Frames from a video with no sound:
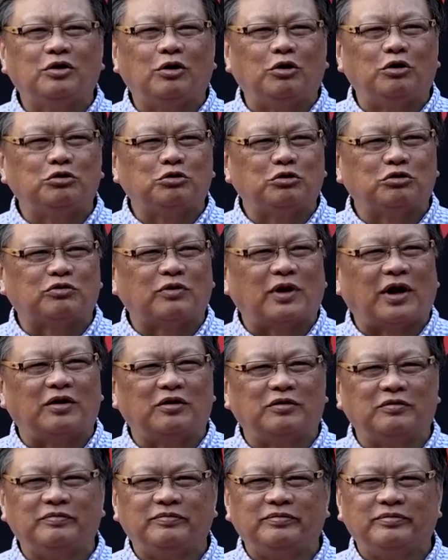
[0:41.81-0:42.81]
go to
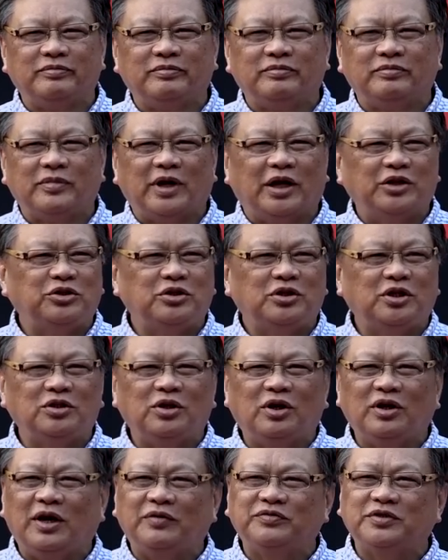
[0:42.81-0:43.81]
trial. And she did
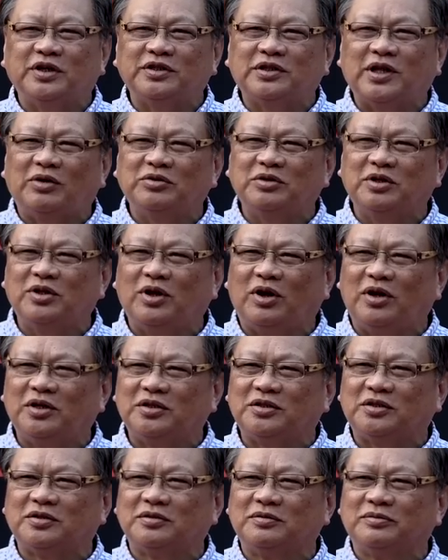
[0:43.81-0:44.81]
not have
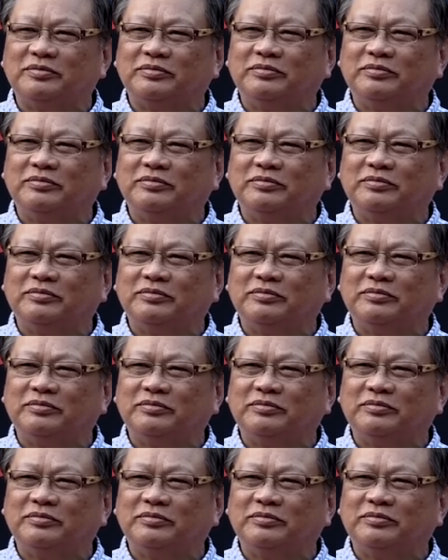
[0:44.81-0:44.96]
$6,000.